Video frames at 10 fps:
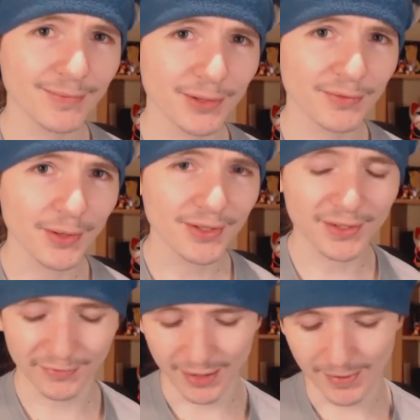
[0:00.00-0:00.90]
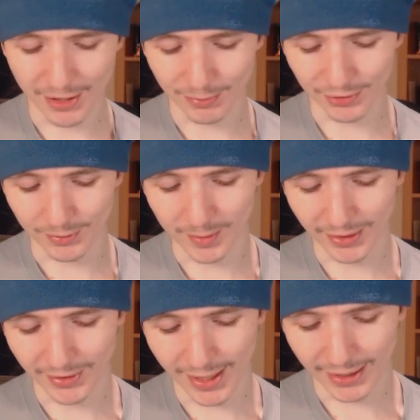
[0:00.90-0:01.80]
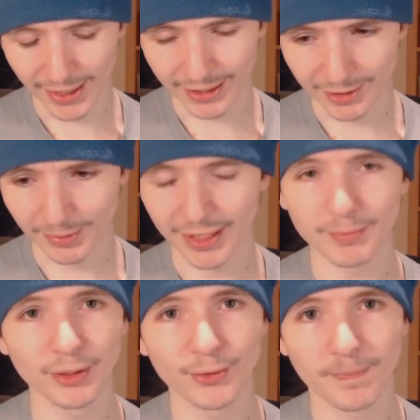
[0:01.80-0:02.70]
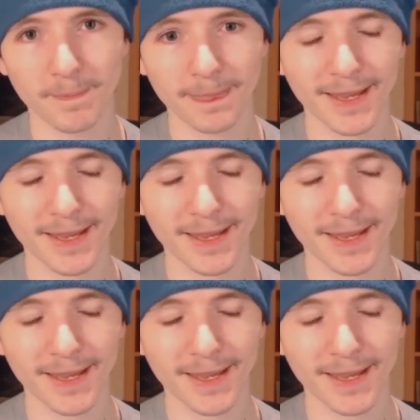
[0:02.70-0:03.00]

you've noticed a theme here, presumably, that I like to play blue.